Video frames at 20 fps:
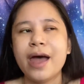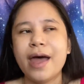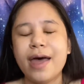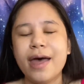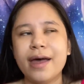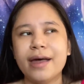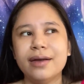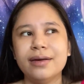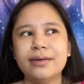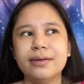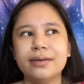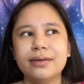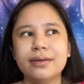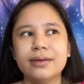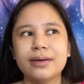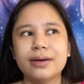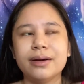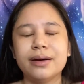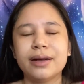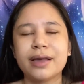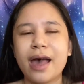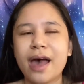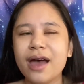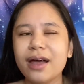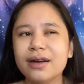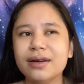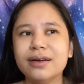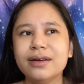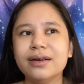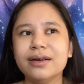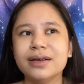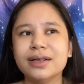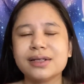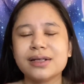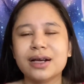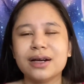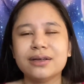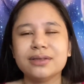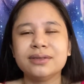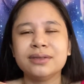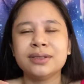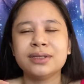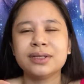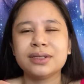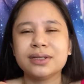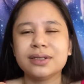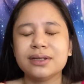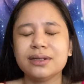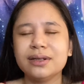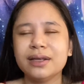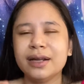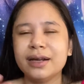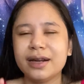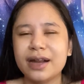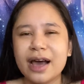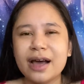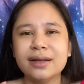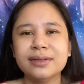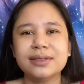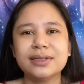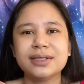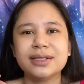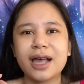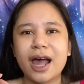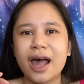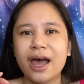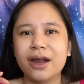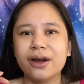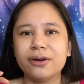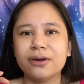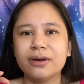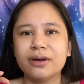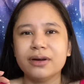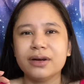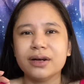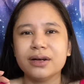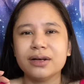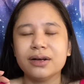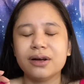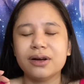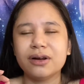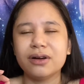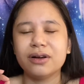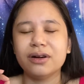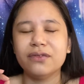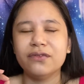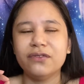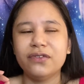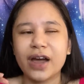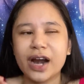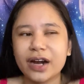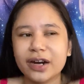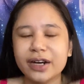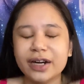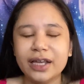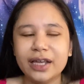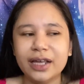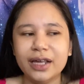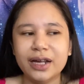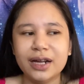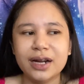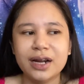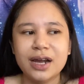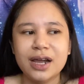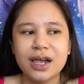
And again, it sounds intense and very